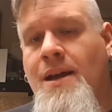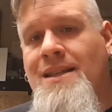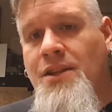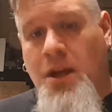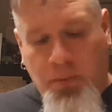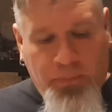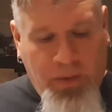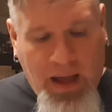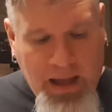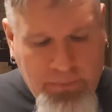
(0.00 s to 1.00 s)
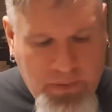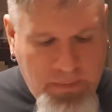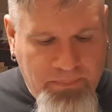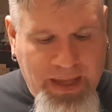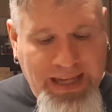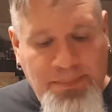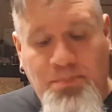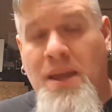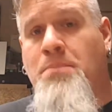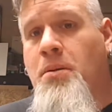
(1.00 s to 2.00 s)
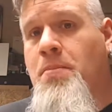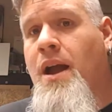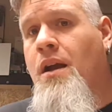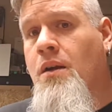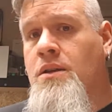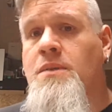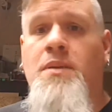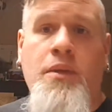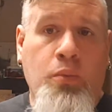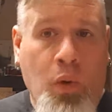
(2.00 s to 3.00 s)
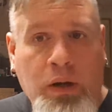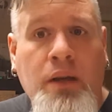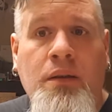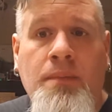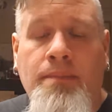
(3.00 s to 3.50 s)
So number 5 is be prepared to be thwarted.